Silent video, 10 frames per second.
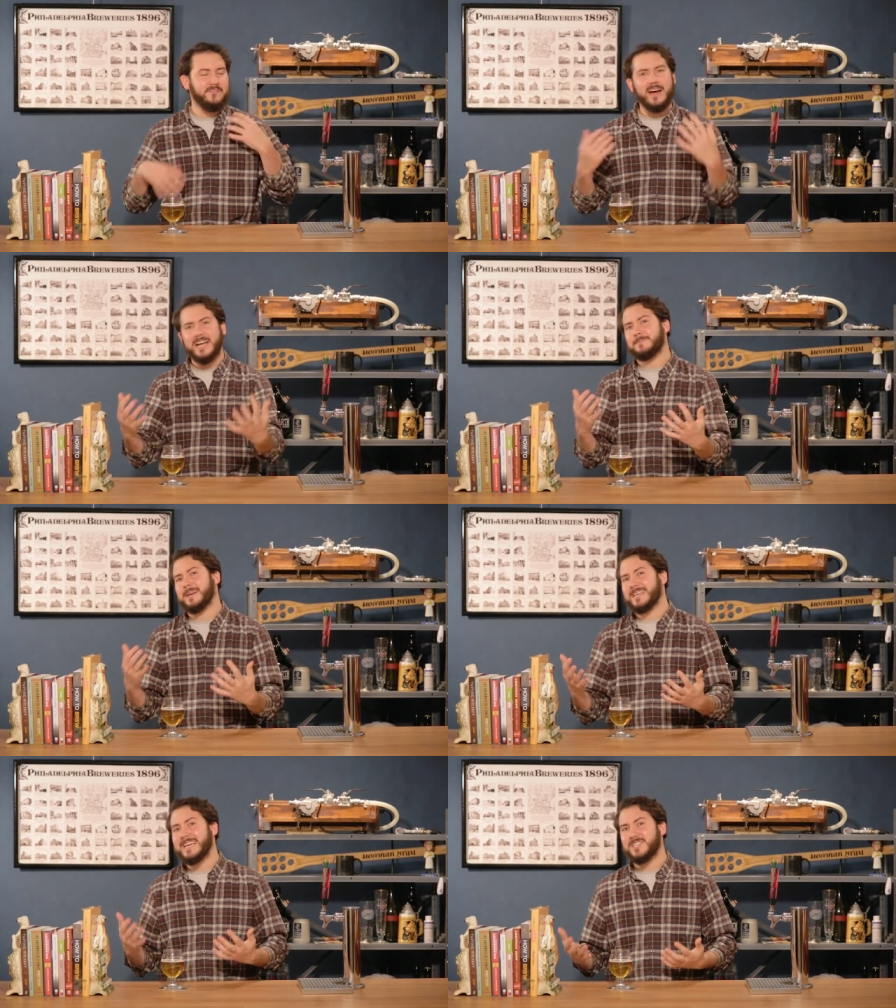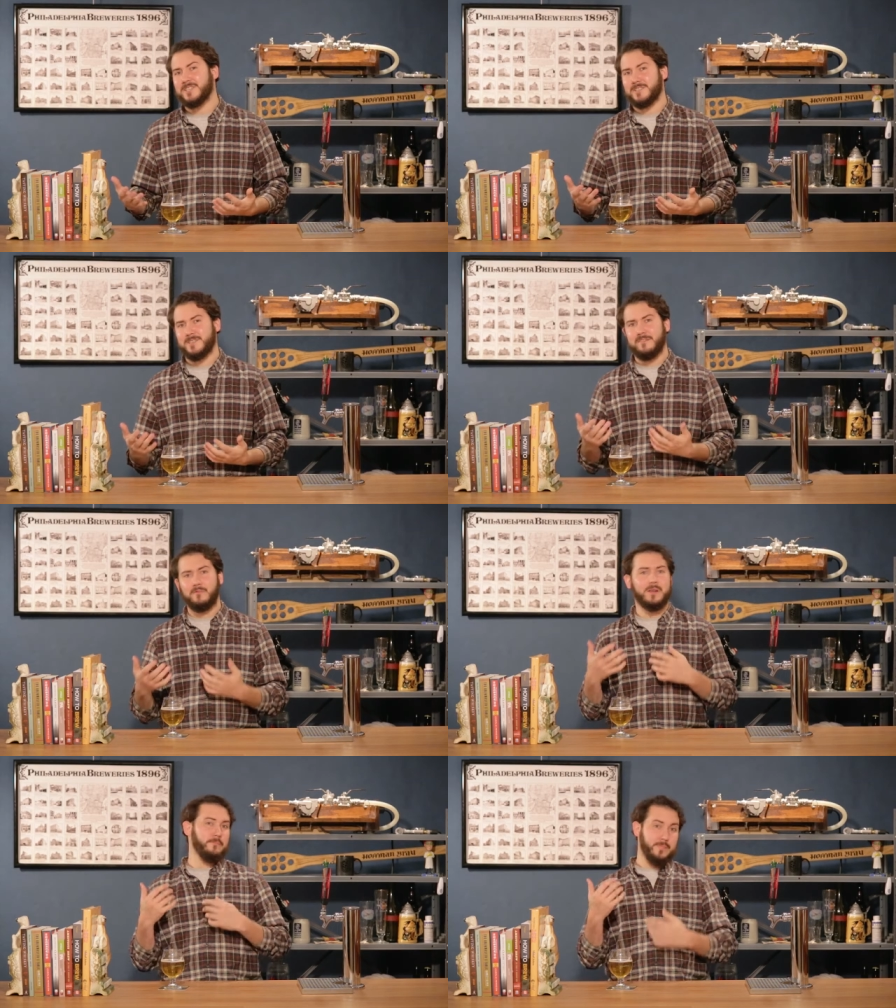defy expectations of
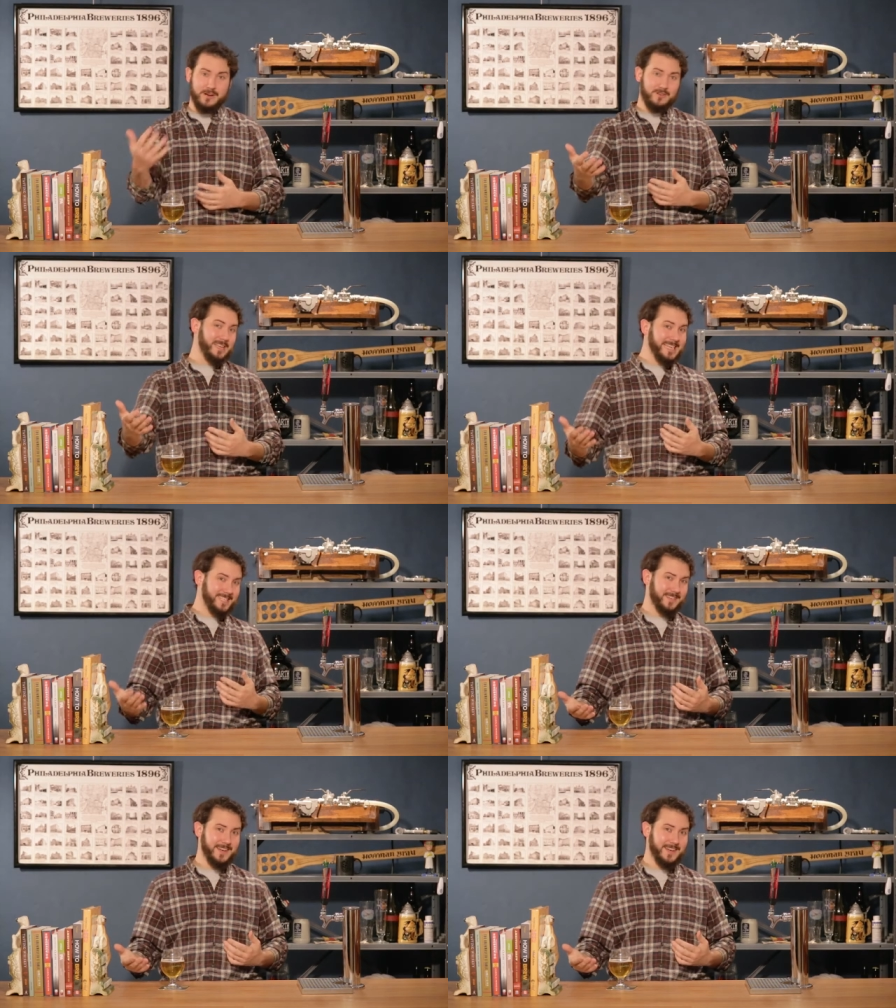what beer tastes